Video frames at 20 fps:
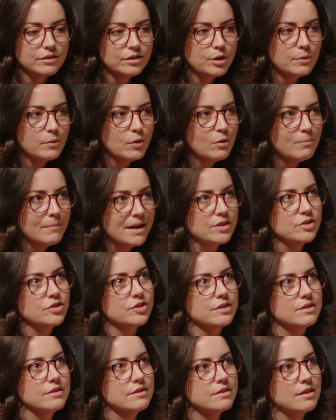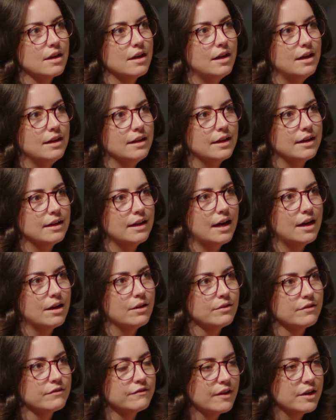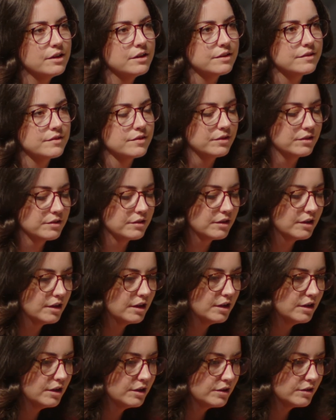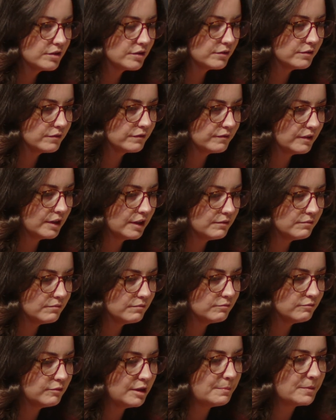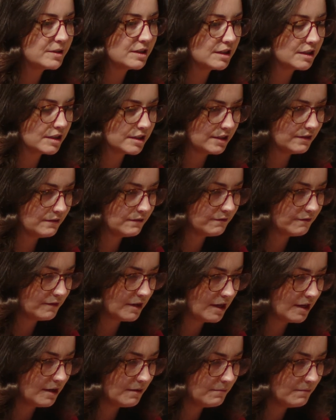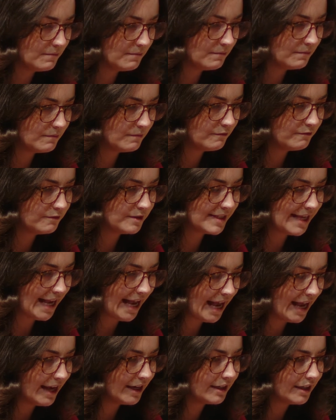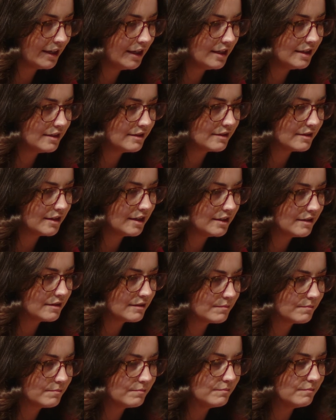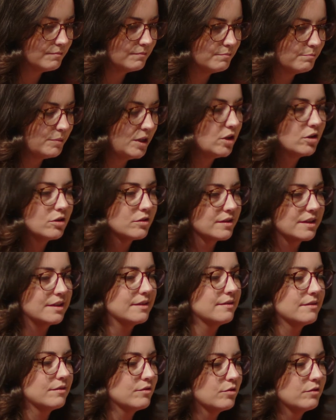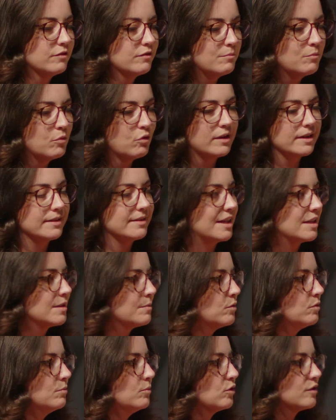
You all mentioned earlier how the focus on sort of reproductive tech is because it's sort of a more accessible, more